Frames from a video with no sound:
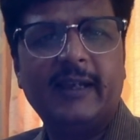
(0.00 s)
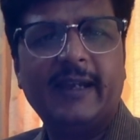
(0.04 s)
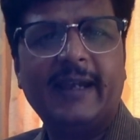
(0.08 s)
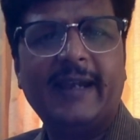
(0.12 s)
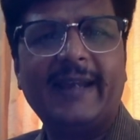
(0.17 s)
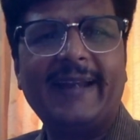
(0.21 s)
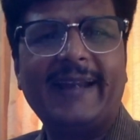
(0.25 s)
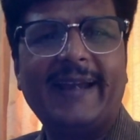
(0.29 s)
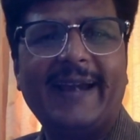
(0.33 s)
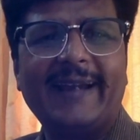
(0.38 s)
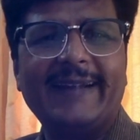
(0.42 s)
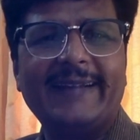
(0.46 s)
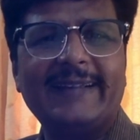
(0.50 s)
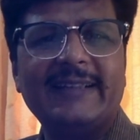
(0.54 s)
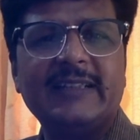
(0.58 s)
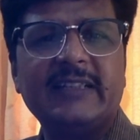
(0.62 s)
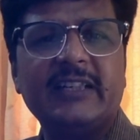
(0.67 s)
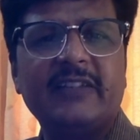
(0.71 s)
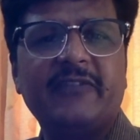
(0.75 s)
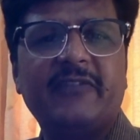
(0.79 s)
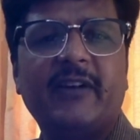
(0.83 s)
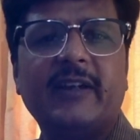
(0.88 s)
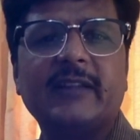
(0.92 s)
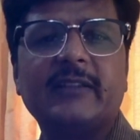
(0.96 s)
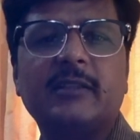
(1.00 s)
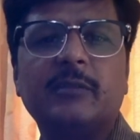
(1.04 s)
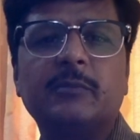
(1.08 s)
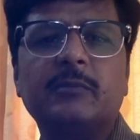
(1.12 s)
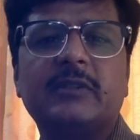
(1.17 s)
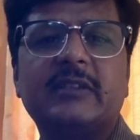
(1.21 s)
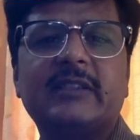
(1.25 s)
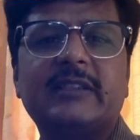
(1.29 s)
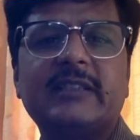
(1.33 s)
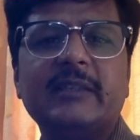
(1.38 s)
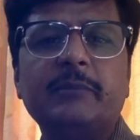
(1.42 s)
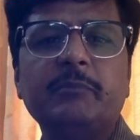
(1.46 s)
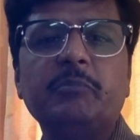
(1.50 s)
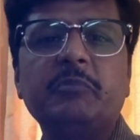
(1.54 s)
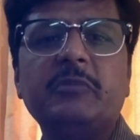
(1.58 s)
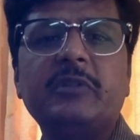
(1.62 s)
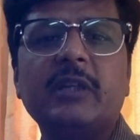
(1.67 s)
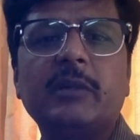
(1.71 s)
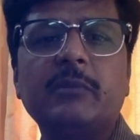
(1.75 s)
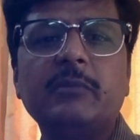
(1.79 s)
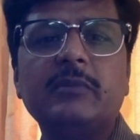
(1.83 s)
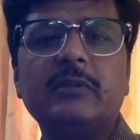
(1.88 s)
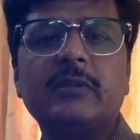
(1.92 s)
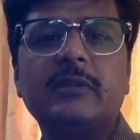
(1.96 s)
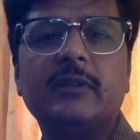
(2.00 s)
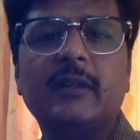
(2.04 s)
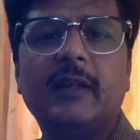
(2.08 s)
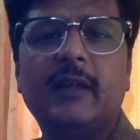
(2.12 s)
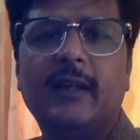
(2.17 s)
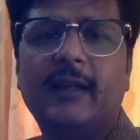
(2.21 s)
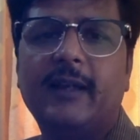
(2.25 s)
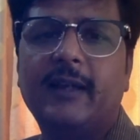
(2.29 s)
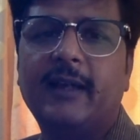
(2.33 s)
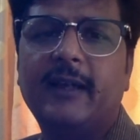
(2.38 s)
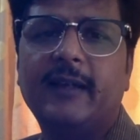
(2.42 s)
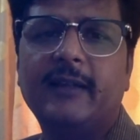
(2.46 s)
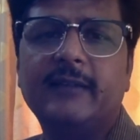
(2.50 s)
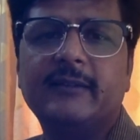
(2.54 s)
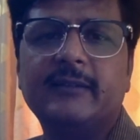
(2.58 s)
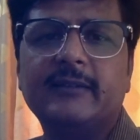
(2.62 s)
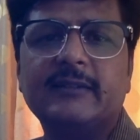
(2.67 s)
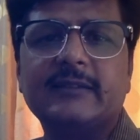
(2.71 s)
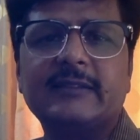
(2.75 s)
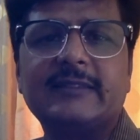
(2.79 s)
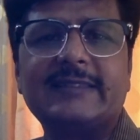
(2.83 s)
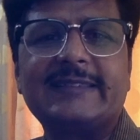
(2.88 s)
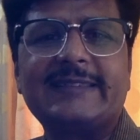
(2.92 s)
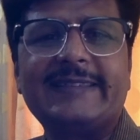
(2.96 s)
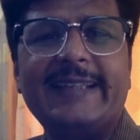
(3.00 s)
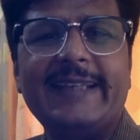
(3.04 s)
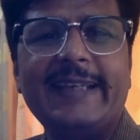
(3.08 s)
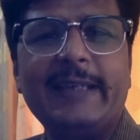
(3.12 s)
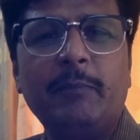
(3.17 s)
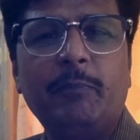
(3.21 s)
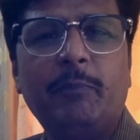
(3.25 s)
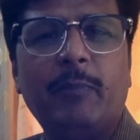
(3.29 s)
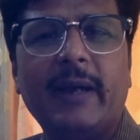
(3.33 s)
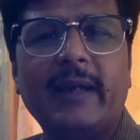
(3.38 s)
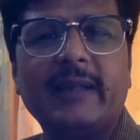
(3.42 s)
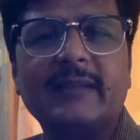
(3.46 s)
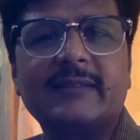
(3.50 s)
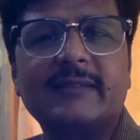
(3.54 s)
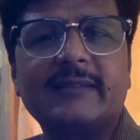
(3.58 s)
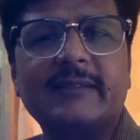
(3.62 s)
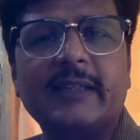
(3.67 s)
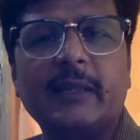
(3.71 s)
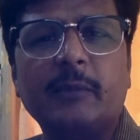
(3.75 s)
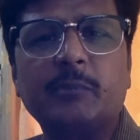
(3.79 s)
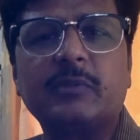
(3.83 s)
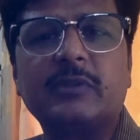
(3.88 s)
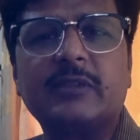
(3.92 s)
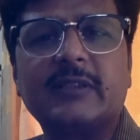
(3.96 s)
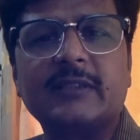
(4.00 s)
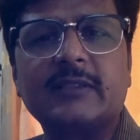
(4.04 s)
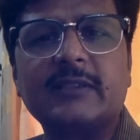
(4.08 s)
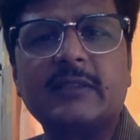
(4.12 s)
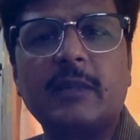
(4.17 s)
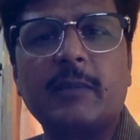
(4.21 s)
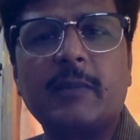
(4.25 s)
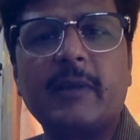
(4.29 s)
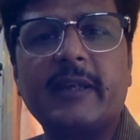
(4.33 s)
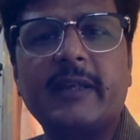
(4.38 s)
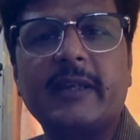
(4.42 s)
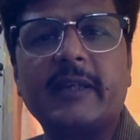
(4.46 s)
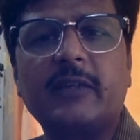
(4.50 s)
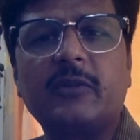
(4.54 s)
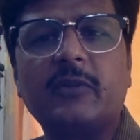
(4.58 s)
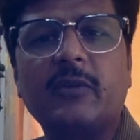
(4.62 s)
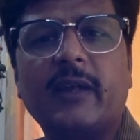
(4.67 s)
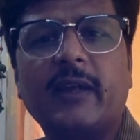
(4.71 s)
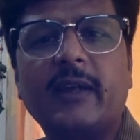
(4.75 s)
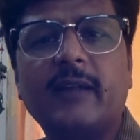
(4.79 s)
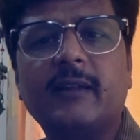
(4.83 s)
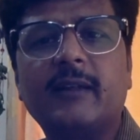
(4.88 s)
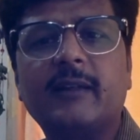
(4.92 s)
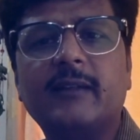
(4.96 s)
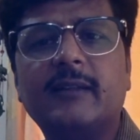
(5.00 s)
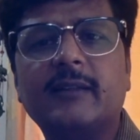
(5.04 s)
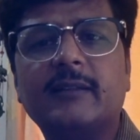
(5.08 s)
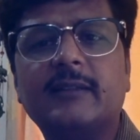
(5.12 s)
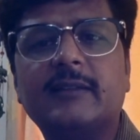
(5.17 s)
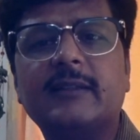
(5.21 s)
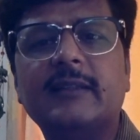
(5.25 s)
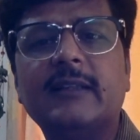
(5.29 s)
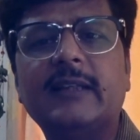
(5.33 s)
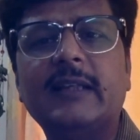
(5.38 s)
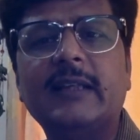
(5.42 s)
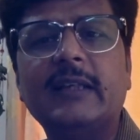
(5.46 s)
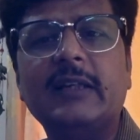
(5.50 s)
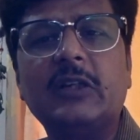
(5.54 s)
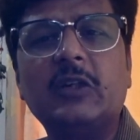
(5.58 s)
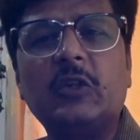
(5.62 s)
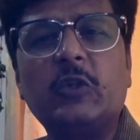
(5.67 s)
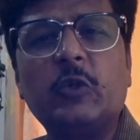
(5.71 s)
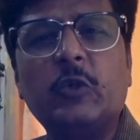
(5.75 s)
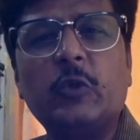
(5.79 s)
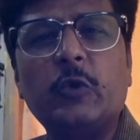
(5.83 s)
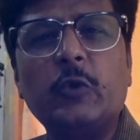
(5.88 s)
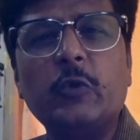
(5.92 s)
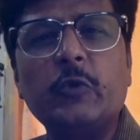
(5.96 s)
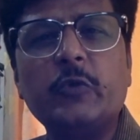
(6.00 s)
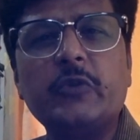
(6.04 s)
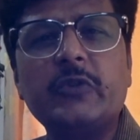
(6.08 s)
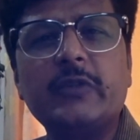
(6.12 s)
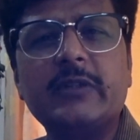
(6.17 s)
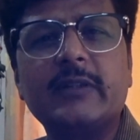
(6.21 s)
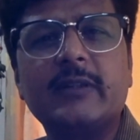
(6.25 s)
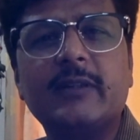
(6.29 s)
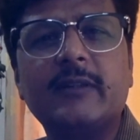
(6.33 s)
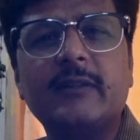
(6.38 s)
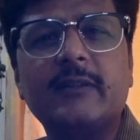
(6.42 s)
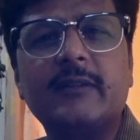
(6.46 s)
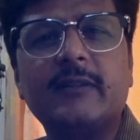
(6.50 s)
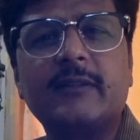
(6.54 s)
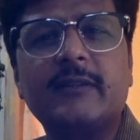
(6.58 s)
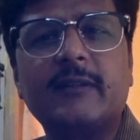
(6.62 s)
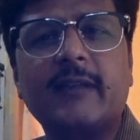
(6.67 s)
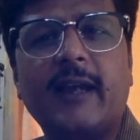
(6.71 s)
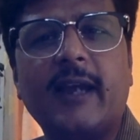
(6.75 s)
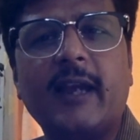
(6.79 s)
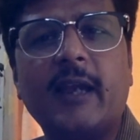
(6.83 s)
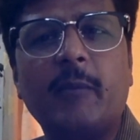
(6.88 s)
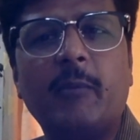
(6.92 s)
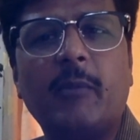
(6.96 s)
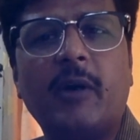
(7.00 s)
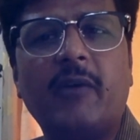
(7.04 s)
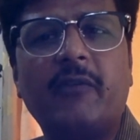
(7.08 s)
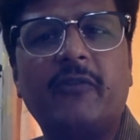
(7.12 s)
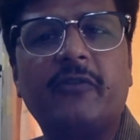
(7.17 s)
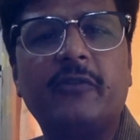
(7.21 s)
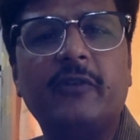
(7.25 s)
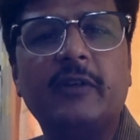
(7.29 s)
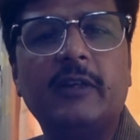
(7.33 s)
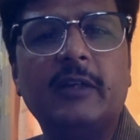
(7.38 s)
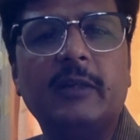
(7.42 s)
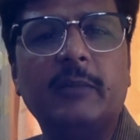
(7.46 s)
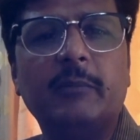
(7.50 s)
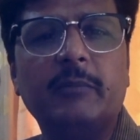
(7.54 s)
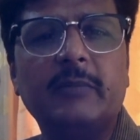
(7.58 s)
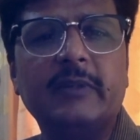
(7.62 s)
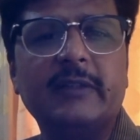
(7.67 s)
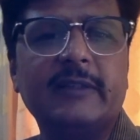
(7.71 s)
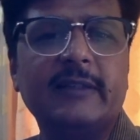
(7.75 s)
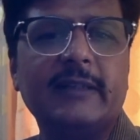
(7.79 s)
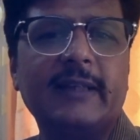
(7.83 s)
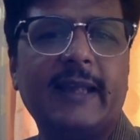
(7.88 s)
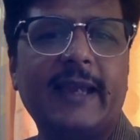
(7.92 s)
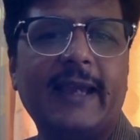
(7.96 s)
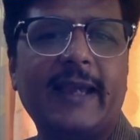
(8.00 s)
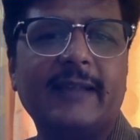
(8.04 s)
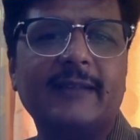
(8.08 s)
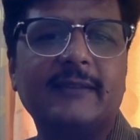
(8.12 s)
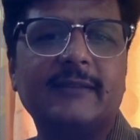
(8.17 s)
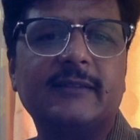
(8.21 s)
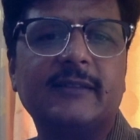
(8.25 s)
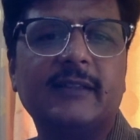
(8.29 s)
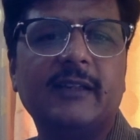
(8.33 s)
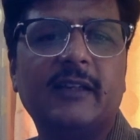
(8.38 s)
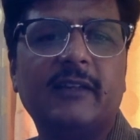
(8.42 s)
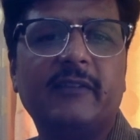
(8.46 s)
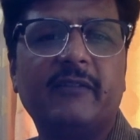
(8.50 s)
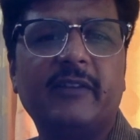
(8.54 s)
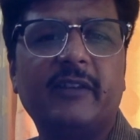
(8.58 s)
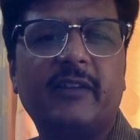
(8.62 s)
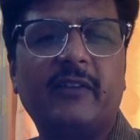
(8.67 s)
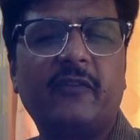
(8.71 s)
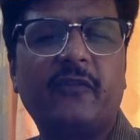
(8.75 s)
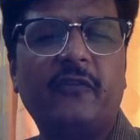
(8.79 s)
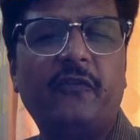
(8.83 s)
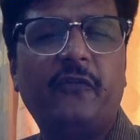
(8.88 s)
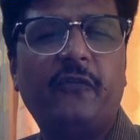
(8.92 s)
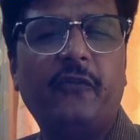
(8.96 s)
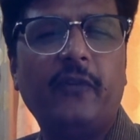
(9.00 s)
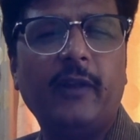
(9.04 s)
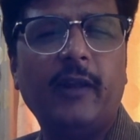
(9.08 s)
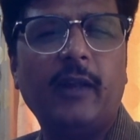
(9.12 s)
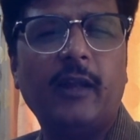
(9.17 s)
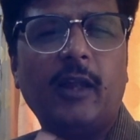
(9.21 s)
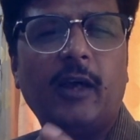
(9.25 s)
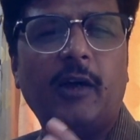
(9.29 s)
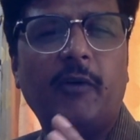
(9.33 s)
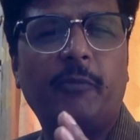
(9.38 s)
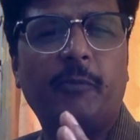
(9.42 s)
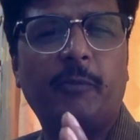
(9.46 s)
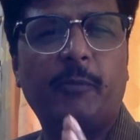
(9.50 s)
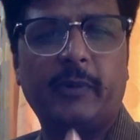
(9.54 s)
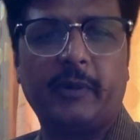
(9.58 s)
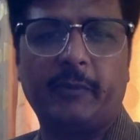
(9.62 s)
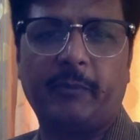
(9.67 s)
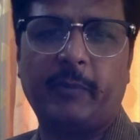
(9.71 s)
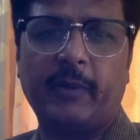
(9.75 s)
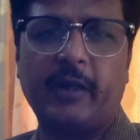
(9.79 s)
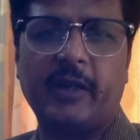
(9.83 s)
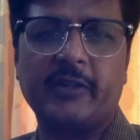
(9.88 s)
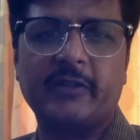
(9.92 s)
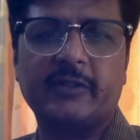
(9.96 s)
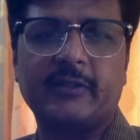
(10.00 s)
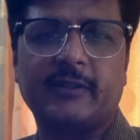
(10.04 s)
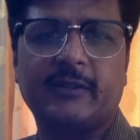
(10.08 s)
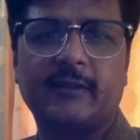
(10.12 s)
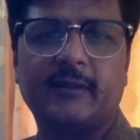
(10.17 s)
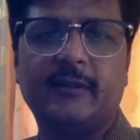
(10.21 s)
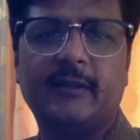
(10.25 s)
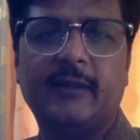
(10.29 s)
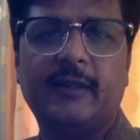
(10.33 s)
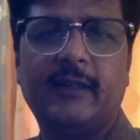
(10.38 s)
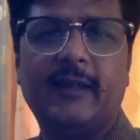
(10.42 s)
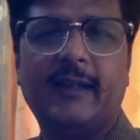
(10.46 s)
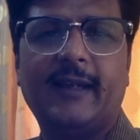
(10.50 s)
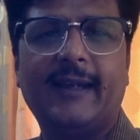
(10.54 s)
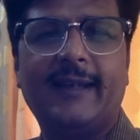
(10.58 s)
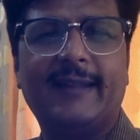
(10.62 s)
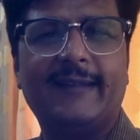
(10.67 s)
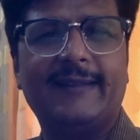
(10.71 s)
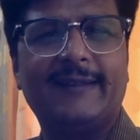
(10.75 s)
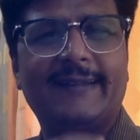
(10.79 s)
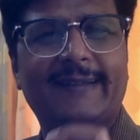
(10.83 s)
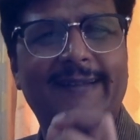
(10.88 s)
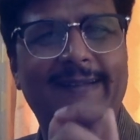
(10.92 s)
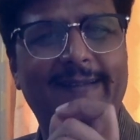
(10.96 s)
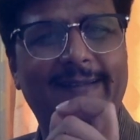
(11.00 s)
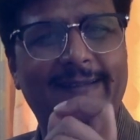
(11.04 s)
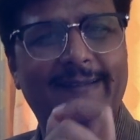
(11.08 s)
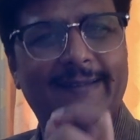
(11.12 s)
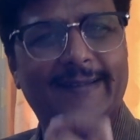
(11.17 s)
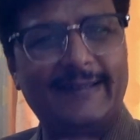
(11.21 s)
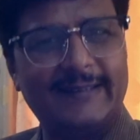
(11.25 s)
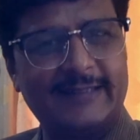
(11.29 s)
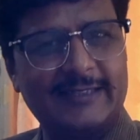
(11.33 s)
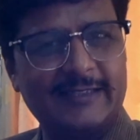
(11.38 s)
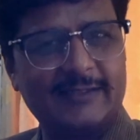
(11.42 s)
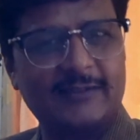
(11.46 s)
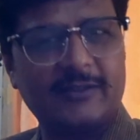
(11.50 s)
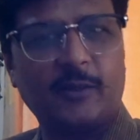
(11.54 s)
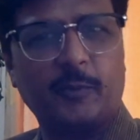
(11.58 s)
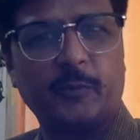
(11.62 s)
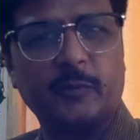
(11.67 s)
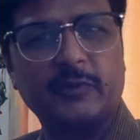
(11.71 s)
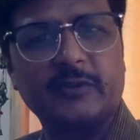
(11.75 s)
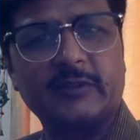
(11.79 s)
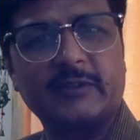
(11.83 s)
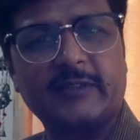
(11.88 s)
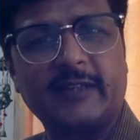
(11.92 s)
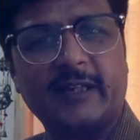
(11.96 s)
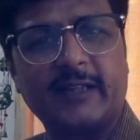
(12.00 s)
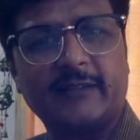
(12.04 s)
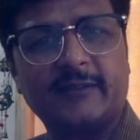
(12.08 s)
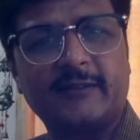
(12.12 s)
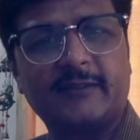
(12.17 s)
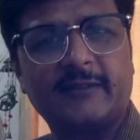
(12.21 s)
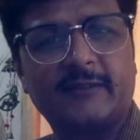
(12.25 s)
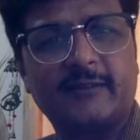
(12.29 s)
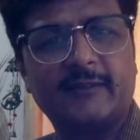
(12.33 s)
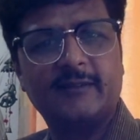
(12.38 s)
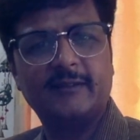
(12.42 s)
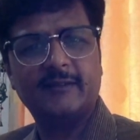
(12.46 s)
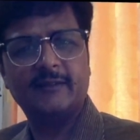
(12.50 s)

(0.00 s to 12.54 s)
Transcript: and identify some symptoms and step by step systematic to handle this crucial time of middle age with full of preparation and list of stress.